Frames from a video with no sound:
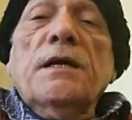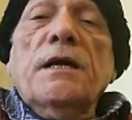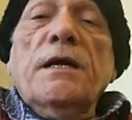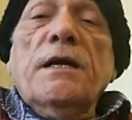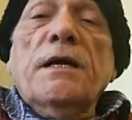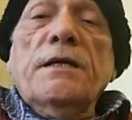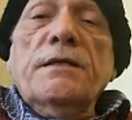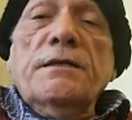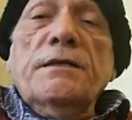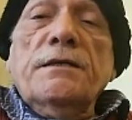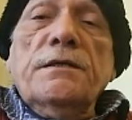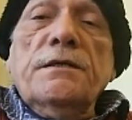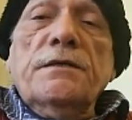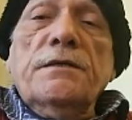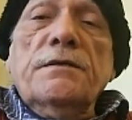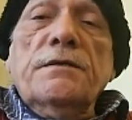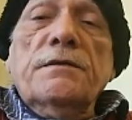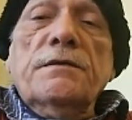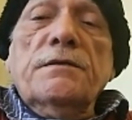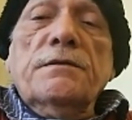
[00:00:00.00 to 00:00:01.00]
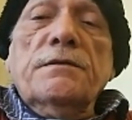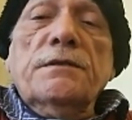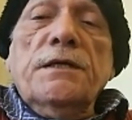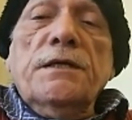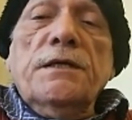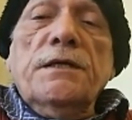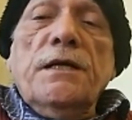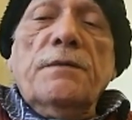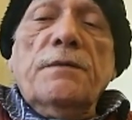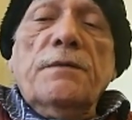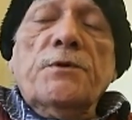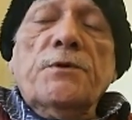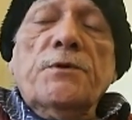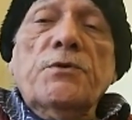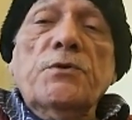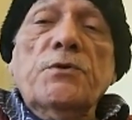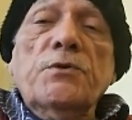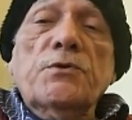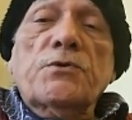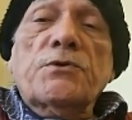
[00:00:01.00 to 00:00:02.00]
had
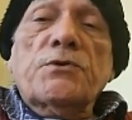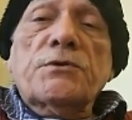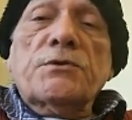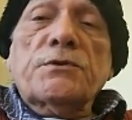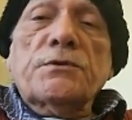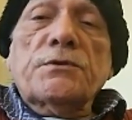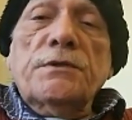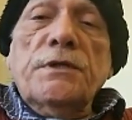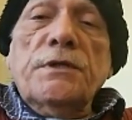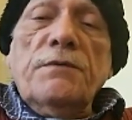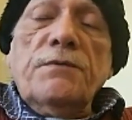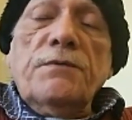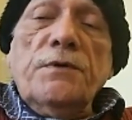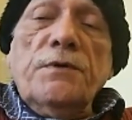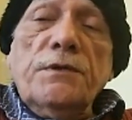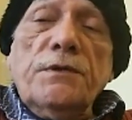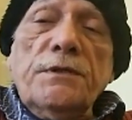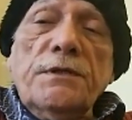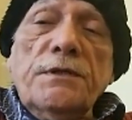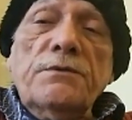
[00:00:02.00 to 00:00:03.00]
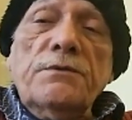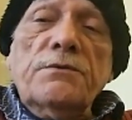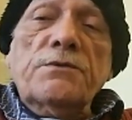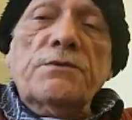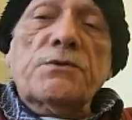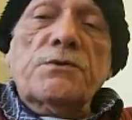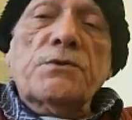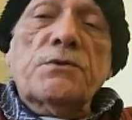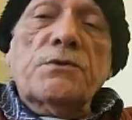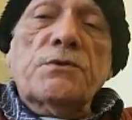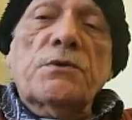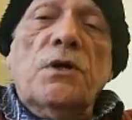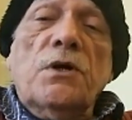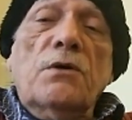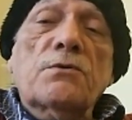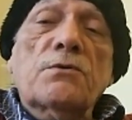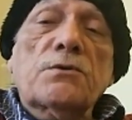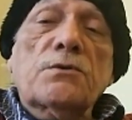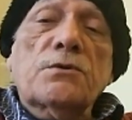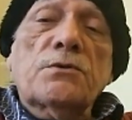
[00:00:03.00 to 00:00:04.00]
produced. So therefore, they used to go
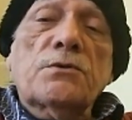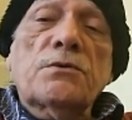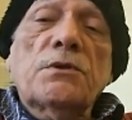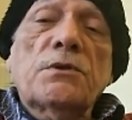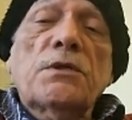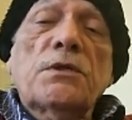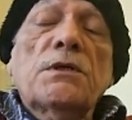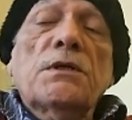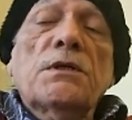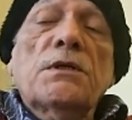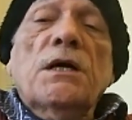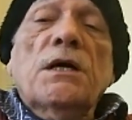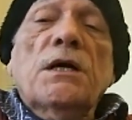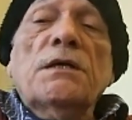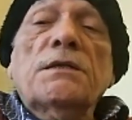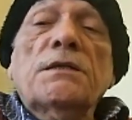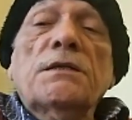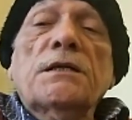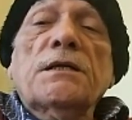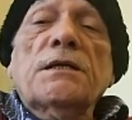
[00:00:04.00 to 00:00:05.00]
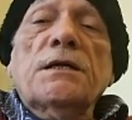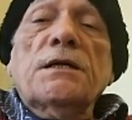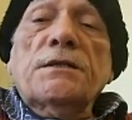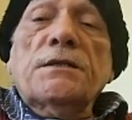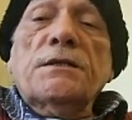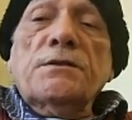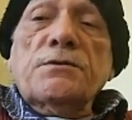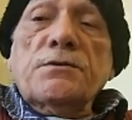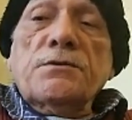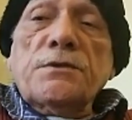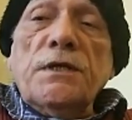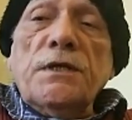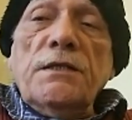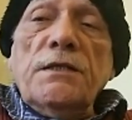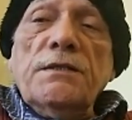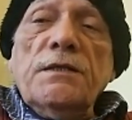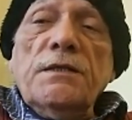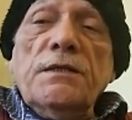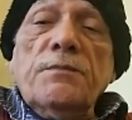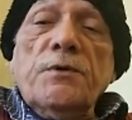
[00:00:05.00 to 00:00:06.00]
out to other countries to
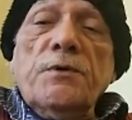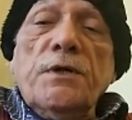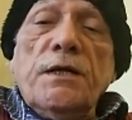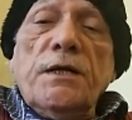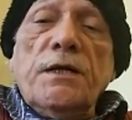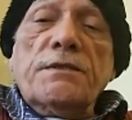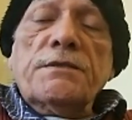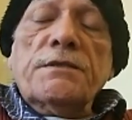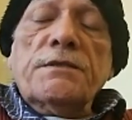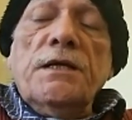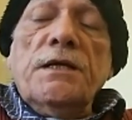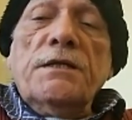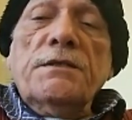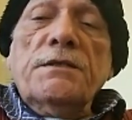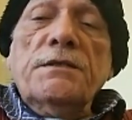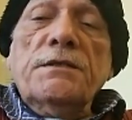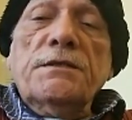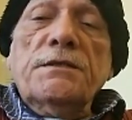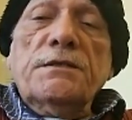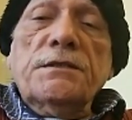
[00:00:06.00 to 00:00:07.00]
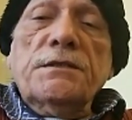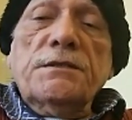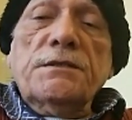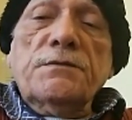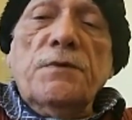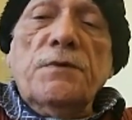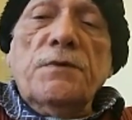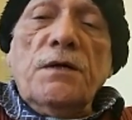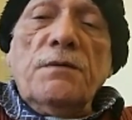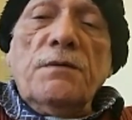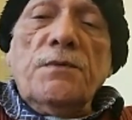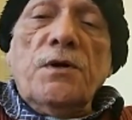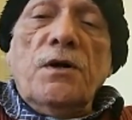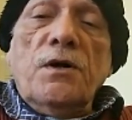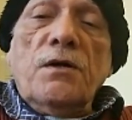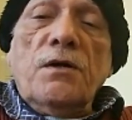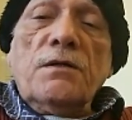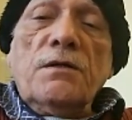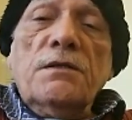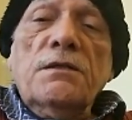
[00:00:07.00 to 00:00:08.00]
sell their products, and this is what
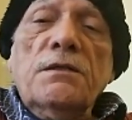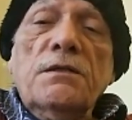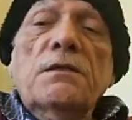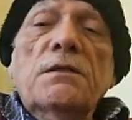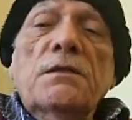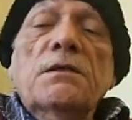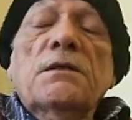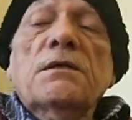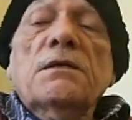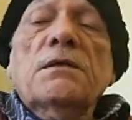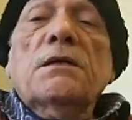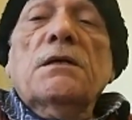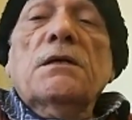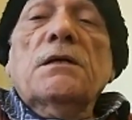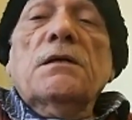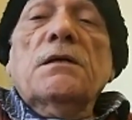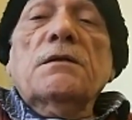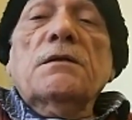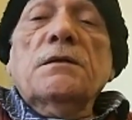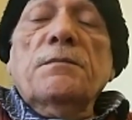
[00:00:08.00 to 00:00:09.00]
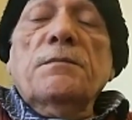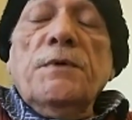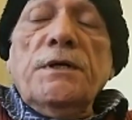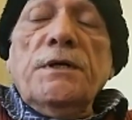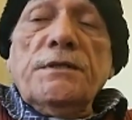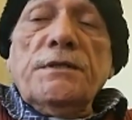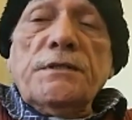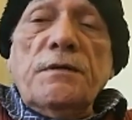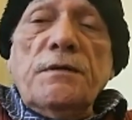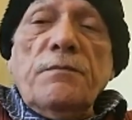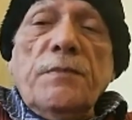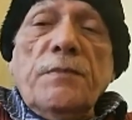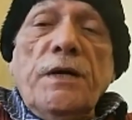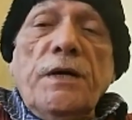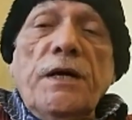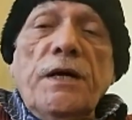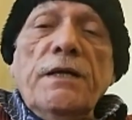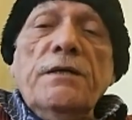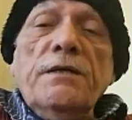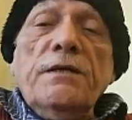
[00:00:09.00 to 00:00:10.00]
brought the British
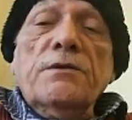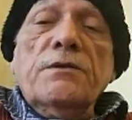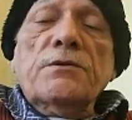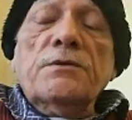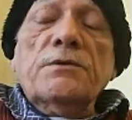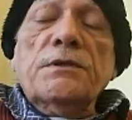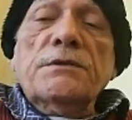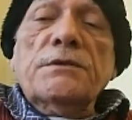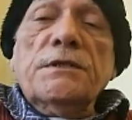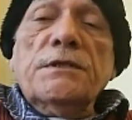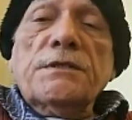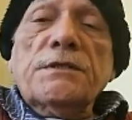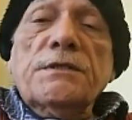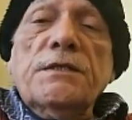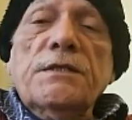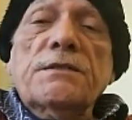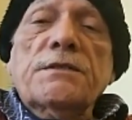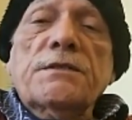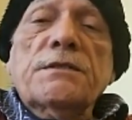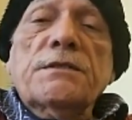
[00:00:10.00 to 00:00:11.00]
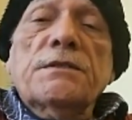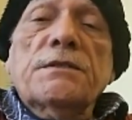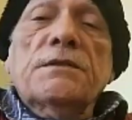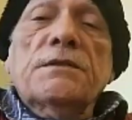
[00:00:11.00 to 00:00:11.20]
Empire into existence.